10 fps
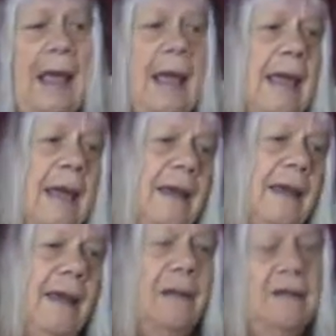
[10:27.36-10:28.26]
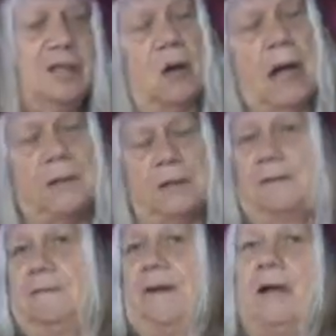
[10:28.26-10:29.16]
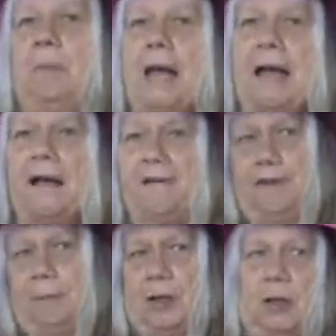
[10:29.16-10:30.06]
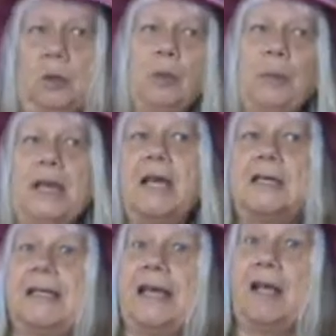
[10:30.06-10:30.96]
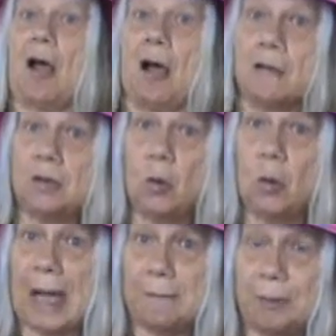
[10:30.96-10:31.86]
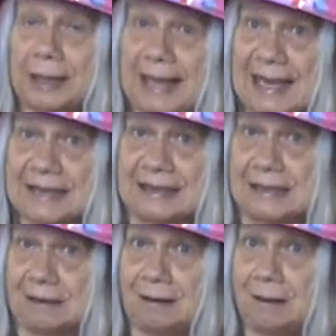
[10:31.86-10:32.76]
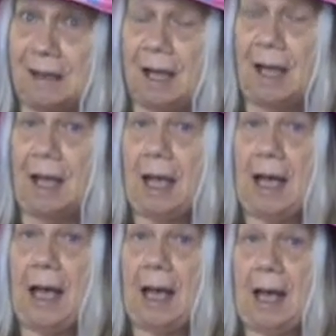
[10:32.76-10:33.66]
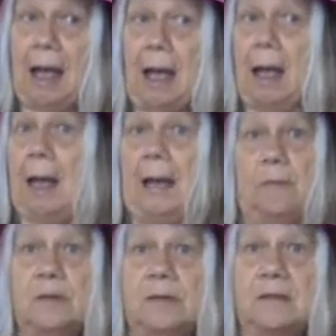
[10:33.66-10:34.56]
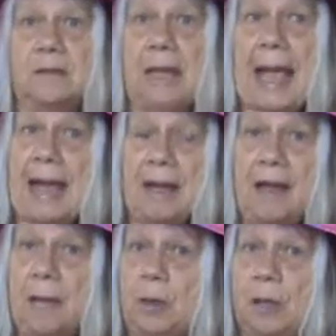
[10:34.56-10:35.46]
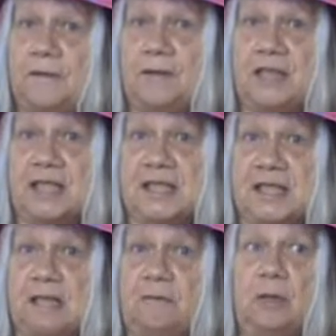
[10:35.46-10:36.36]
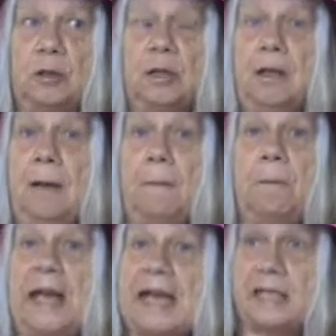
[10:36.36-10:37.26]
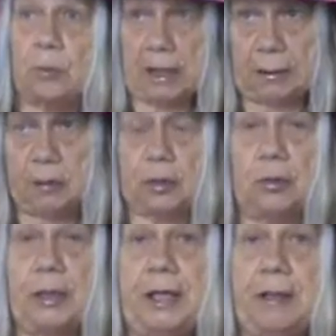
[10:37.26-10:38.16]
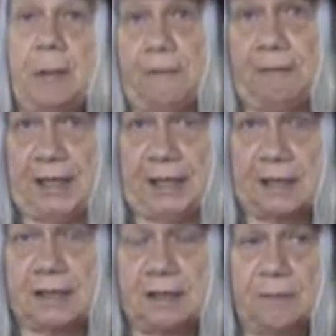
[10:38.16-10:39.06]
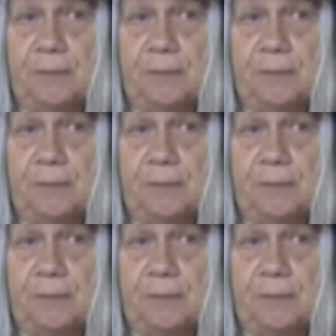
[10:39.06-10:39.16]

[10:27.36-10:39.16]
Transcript: And so I was very proud of him, you know, because he could also write plays and was had a number of successful plays while he was doing them in Phoenix.